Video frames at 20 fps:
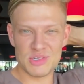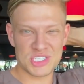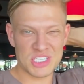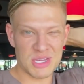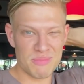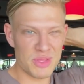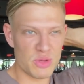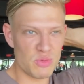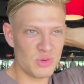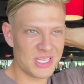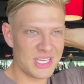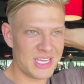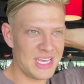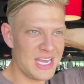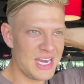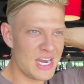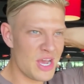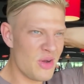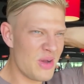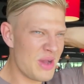something with the
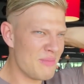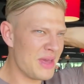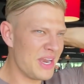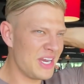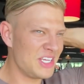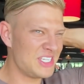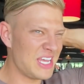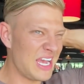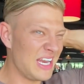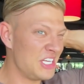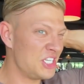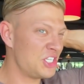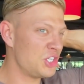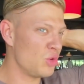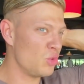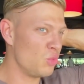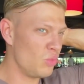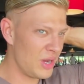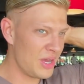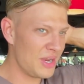keto. I'm not exactly sure
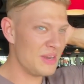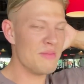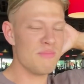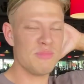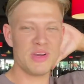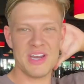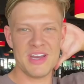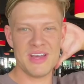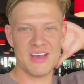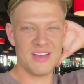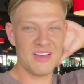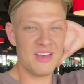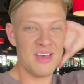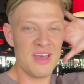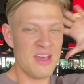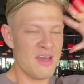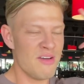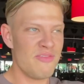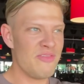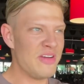what. I'm gonna
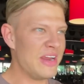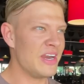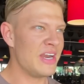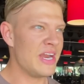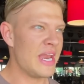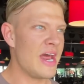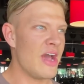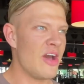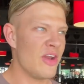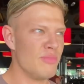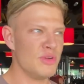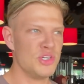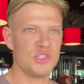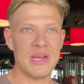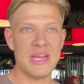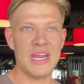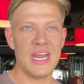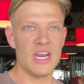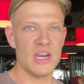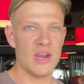figure that out. I've been
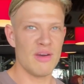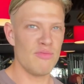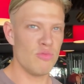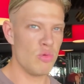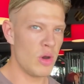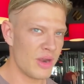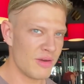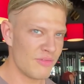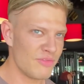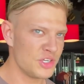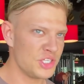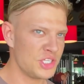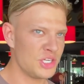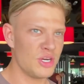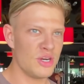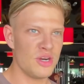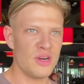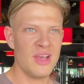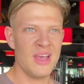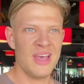drinking enough water for
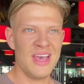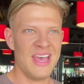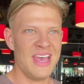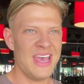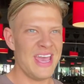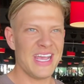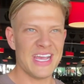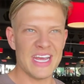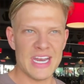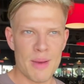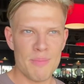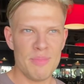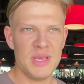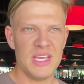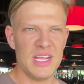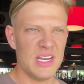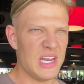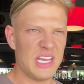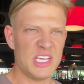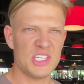sure. It cannot be
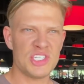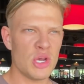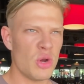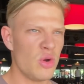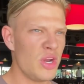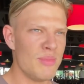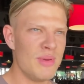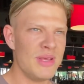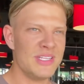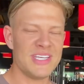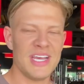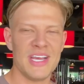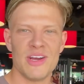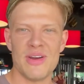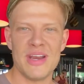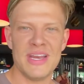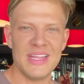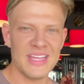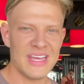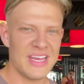like sodium intake or
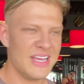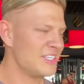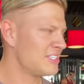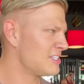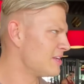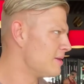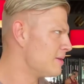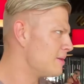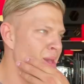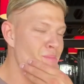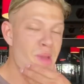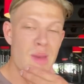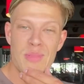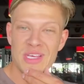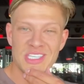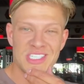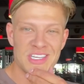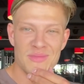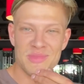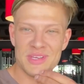anything. So maybe
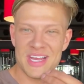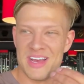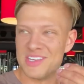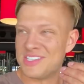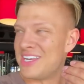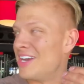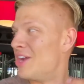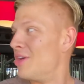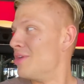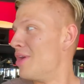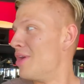it's something else, I don't